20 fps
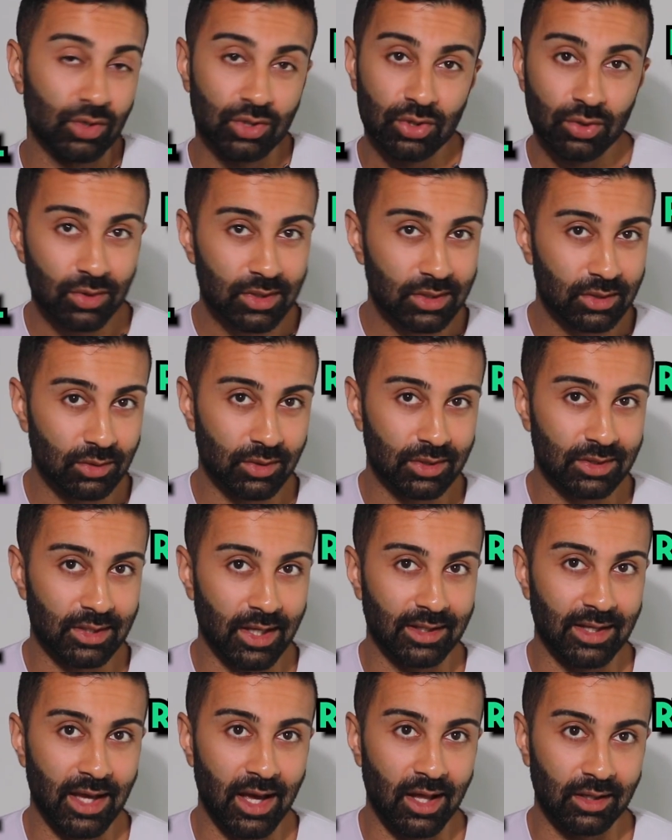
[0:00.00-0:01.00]
reduce
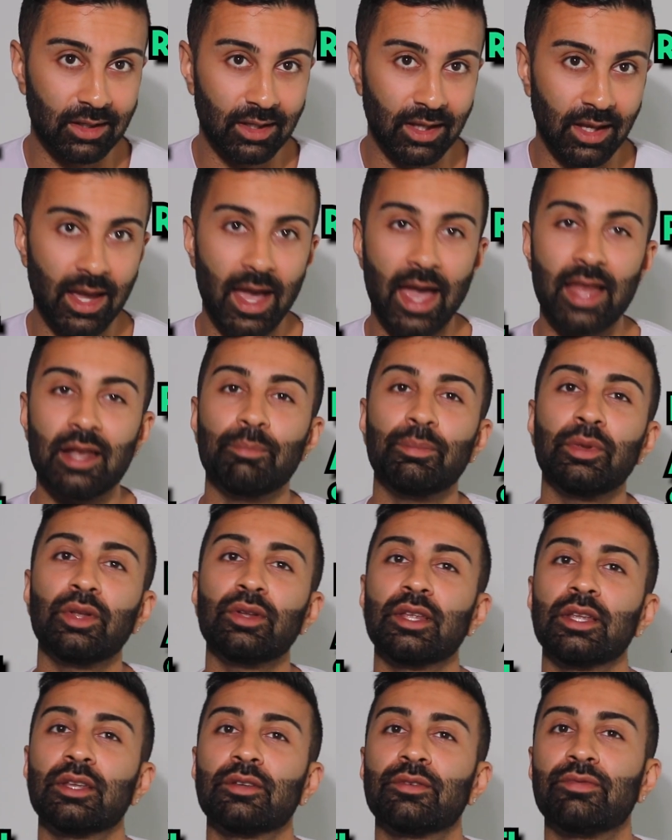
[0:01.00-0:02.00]
suicidality, and
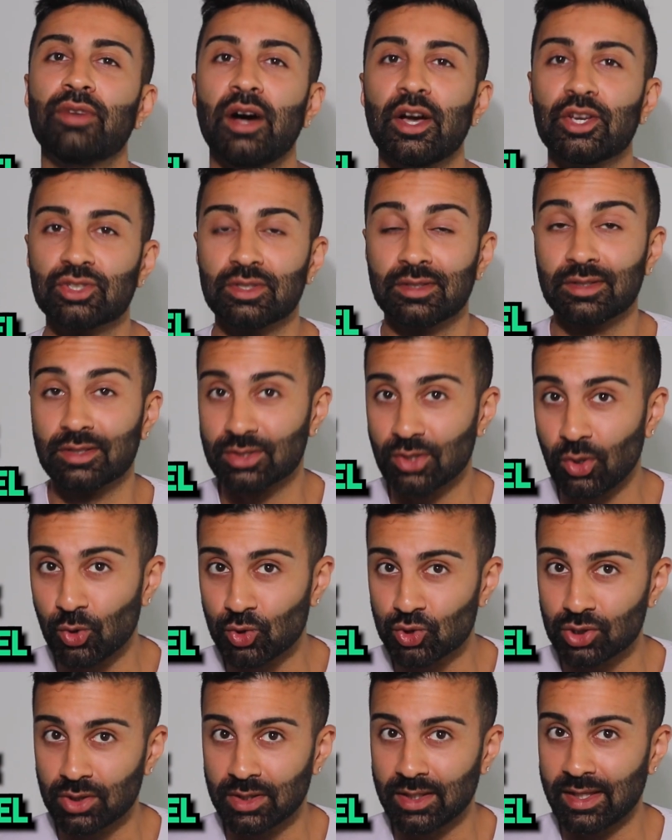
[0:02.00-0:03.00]
ability to function
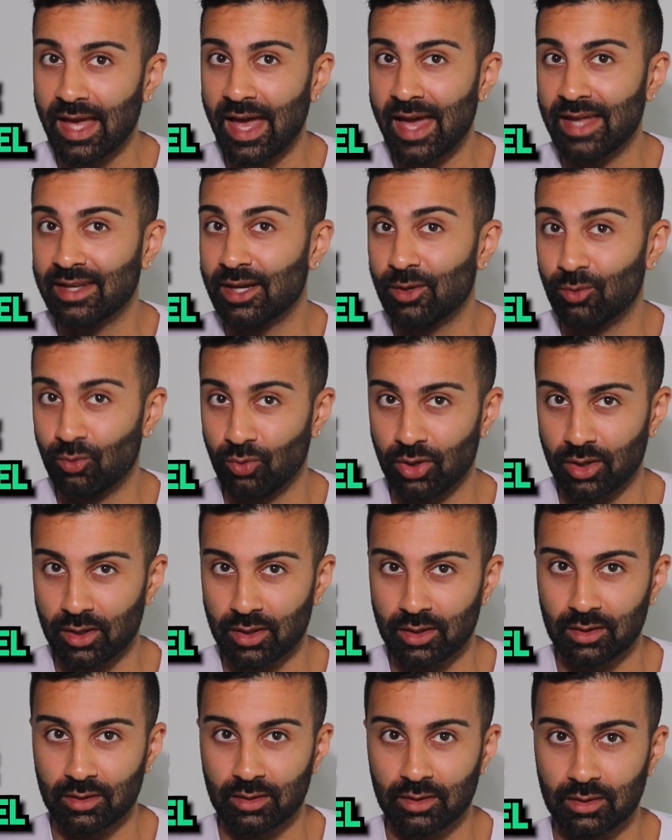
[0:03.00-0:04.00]
socially and at work.
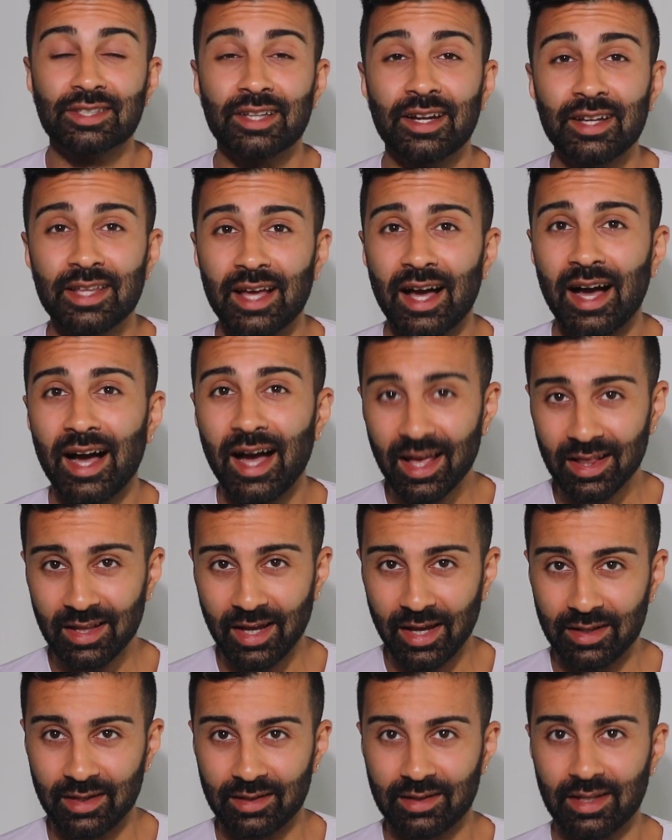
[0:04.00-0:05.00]
This study
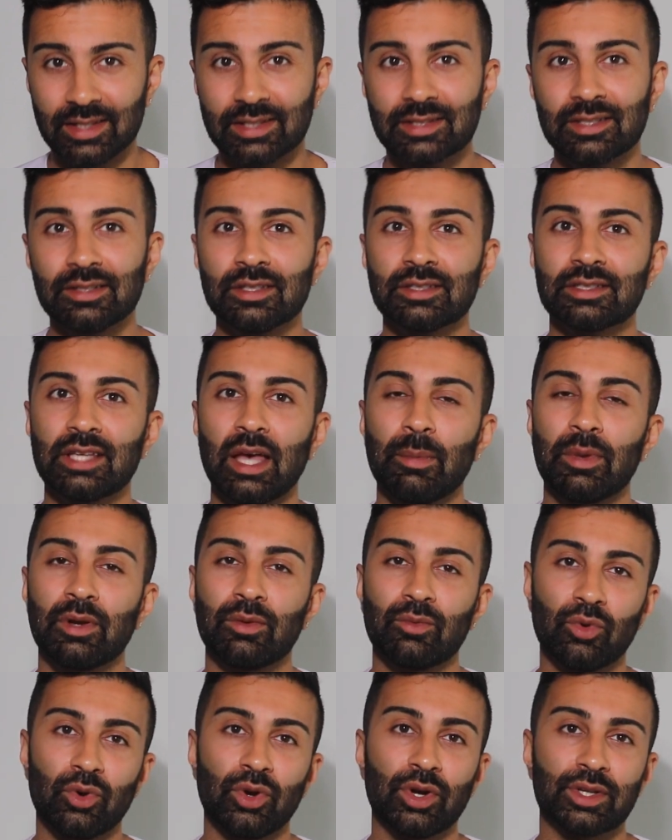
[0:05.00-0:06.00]
highlighted that
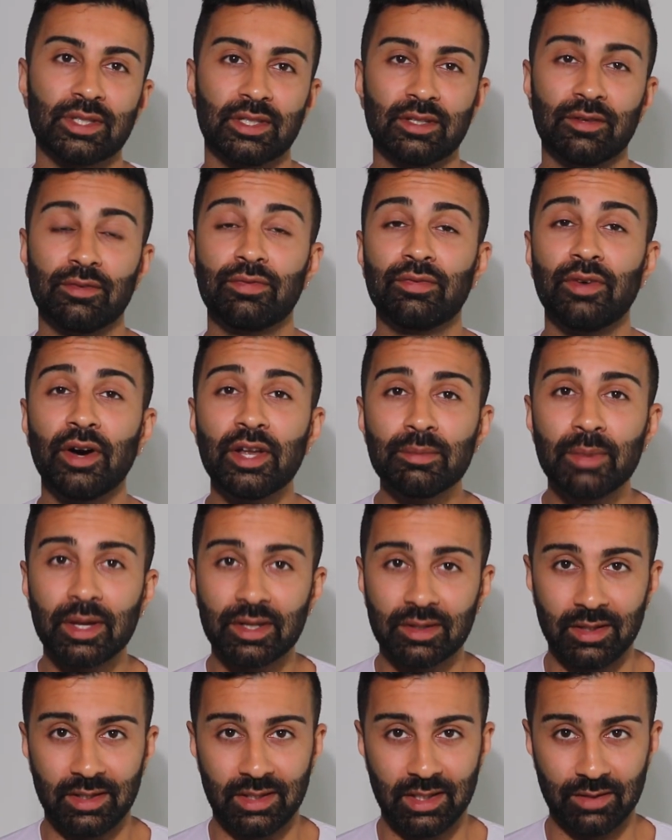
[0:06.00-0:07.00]
psilocybin works in a
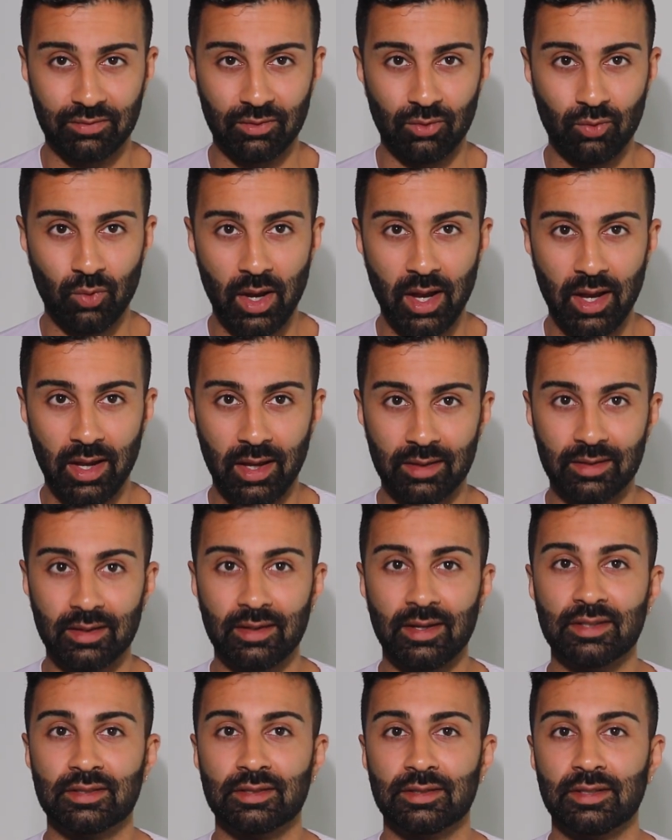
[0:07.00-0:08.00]
fundamentally different way
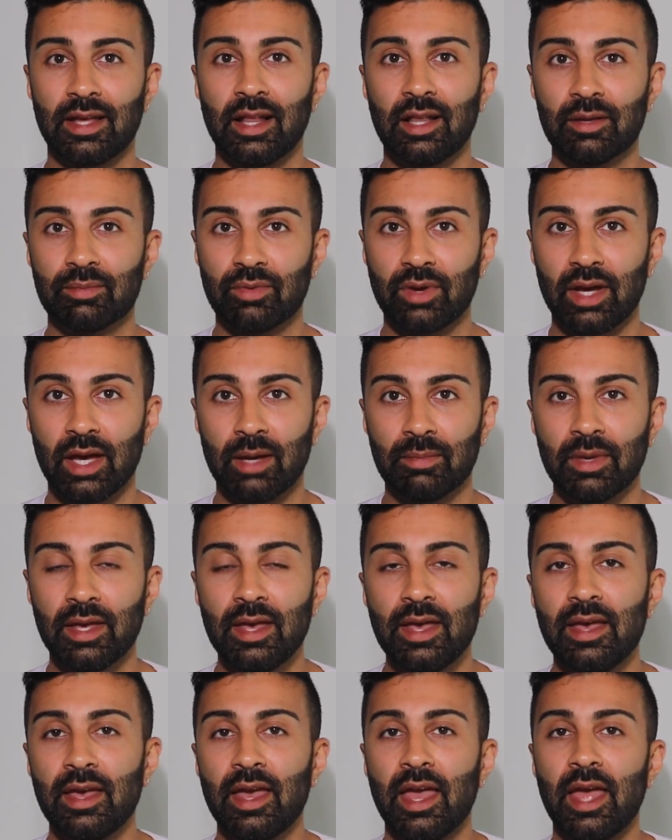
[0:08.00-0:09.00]
than escitalopram
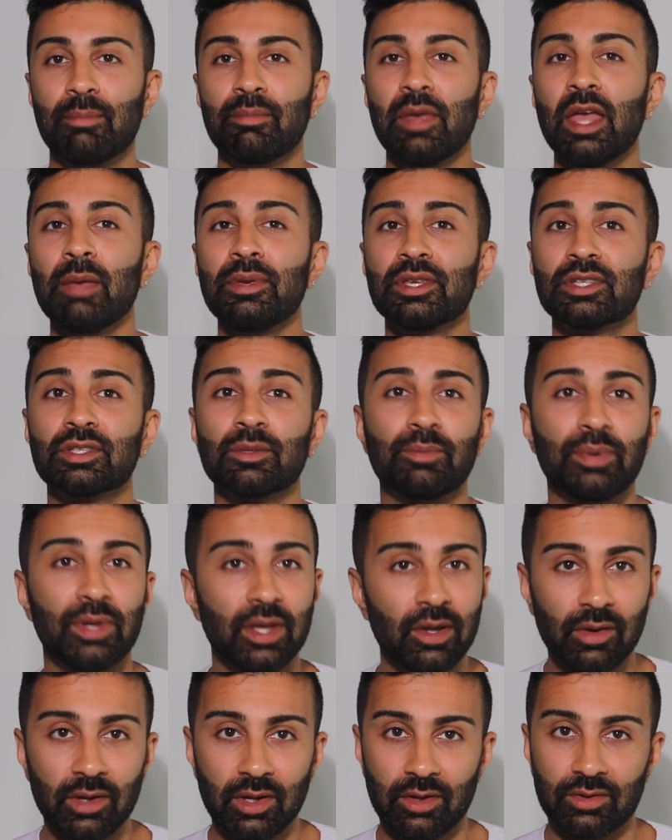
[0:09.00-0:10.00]
and may be
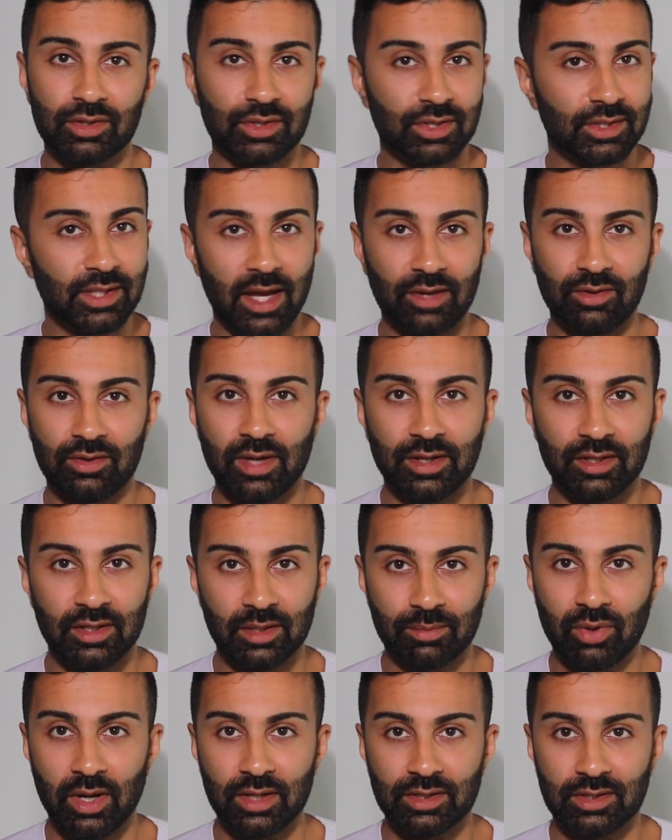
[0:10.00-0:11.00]
superior to standard
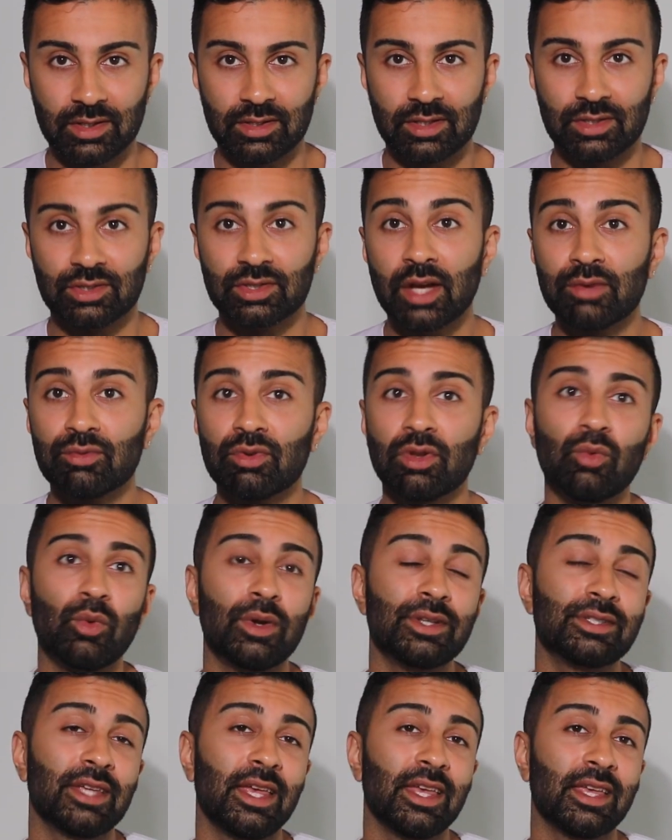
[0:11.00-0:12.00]
antidepressants in general
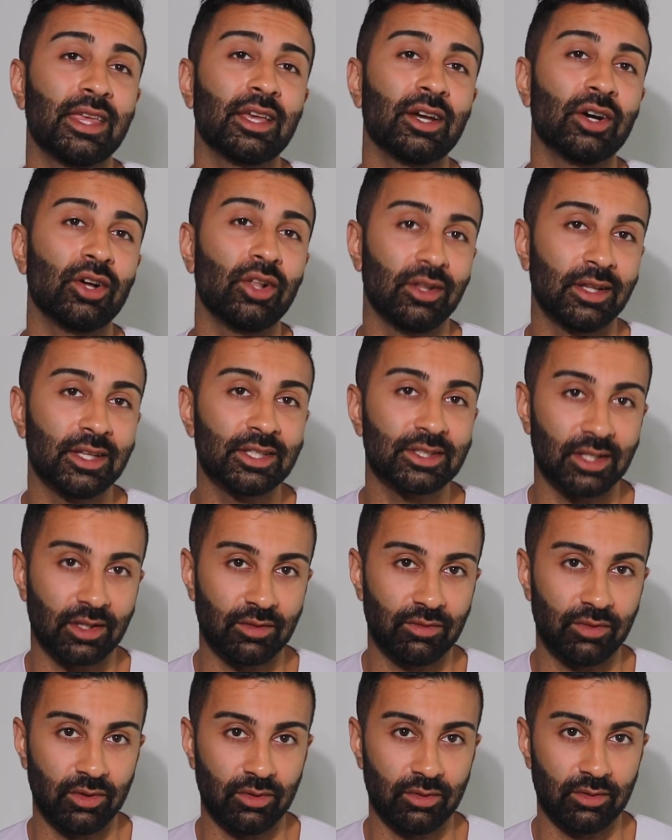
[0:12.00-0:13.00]
when taking a
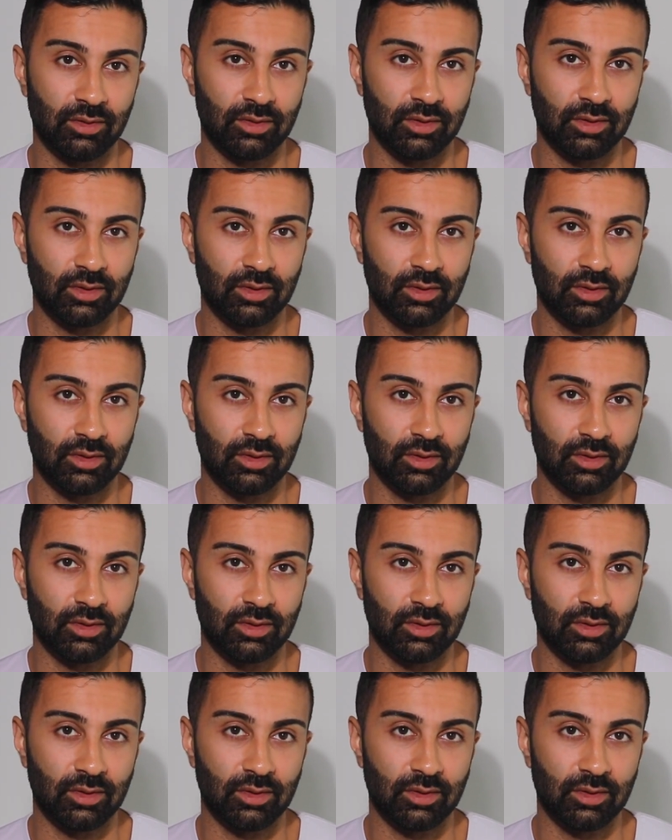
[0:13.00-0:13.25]
holistic view.